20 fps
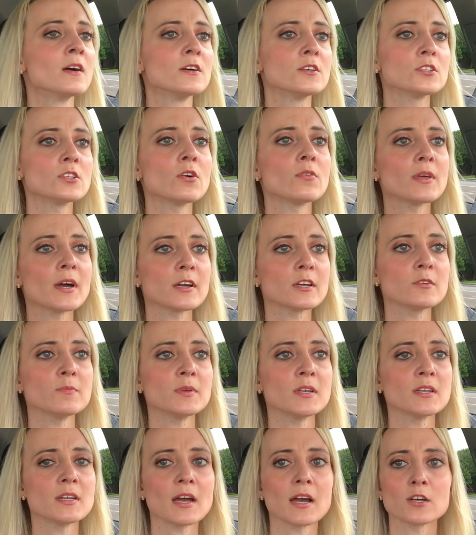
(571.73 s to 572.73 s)
So that could
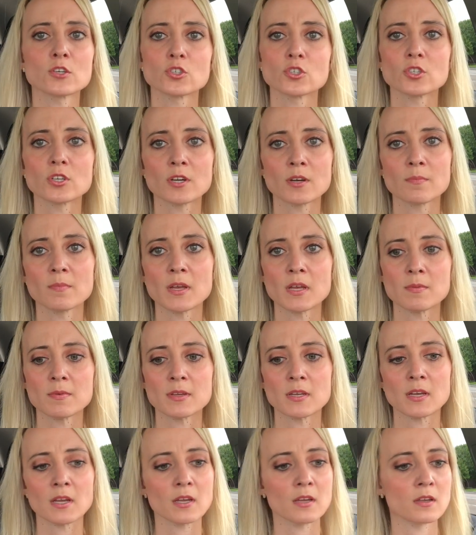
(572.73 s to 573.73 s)
be an extra
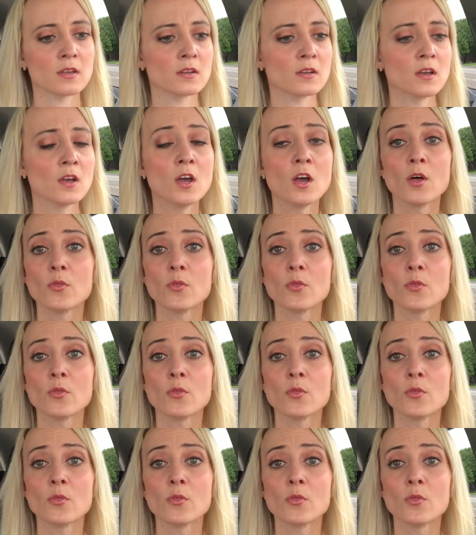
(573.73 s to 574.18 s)
maybe in